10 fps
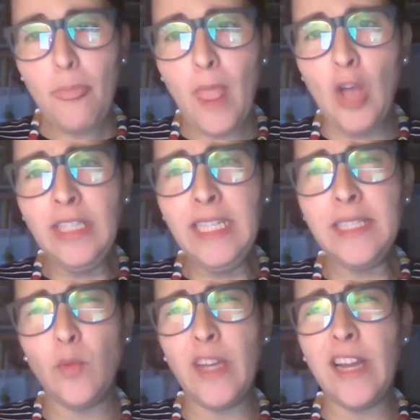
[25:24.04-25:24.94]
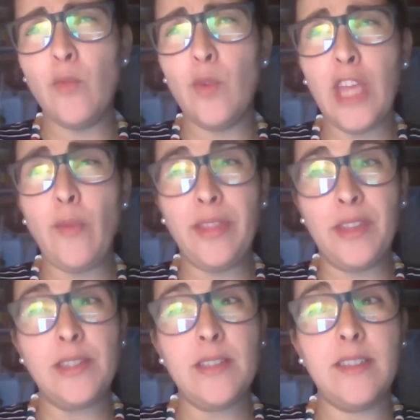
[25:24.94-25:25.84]
on these, we are working with
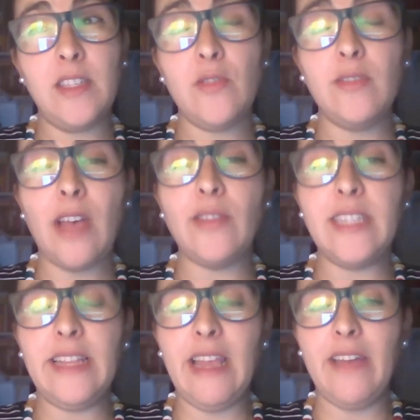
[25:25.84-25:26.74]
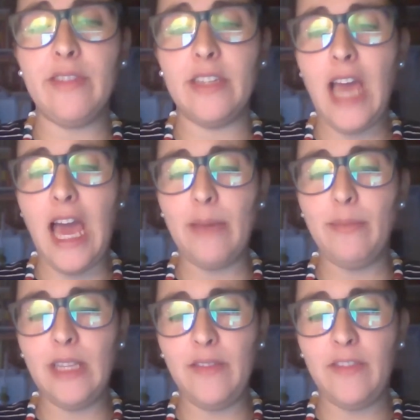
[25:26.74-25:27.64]
turtles since 2011. I
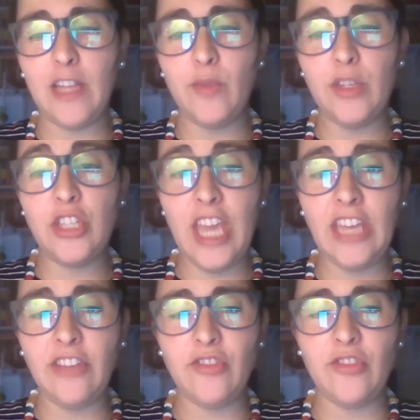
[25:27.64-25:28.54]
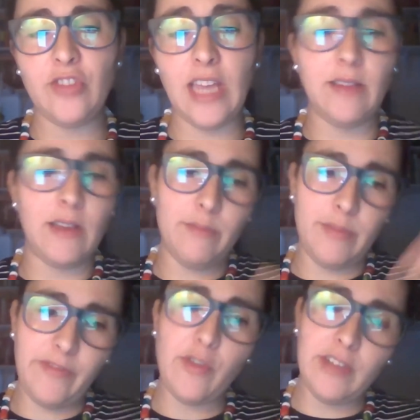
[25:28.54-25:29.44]
believe that we change, and
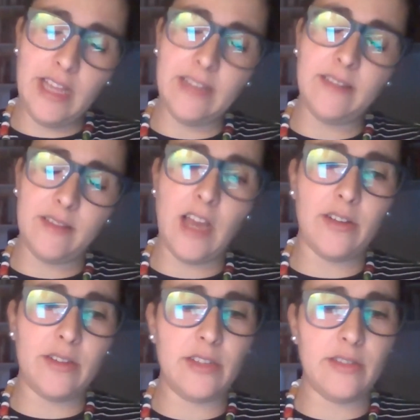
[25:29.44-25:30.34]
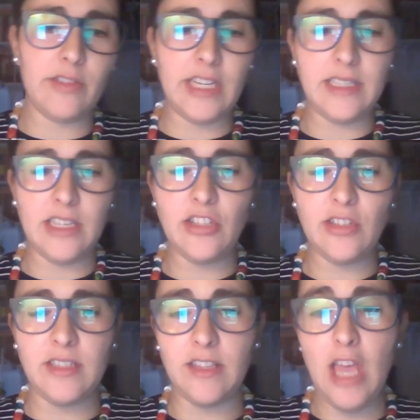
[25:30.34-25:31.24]
before that other
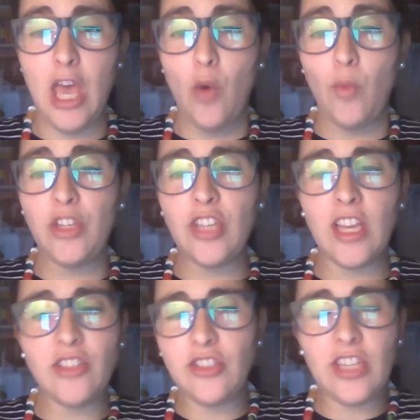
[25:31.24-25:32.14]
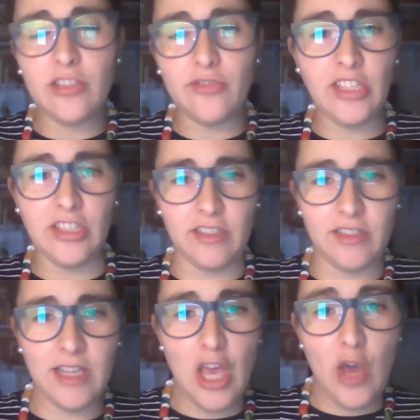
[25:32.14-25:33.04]
organizations did, we changed a generation.
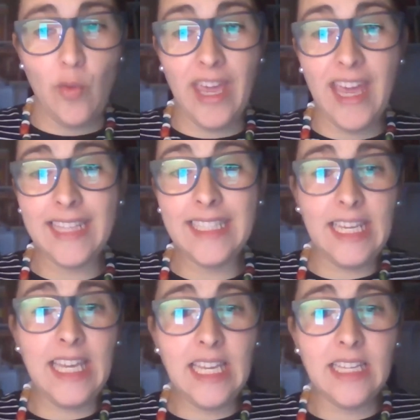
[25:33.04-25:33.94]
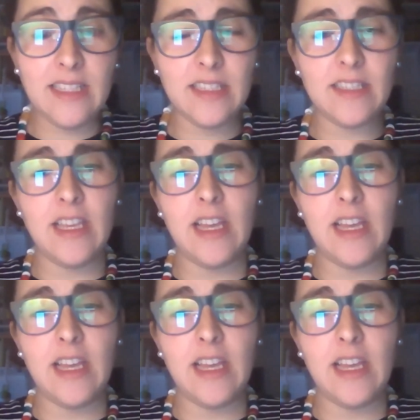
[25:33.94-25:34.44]
We had kids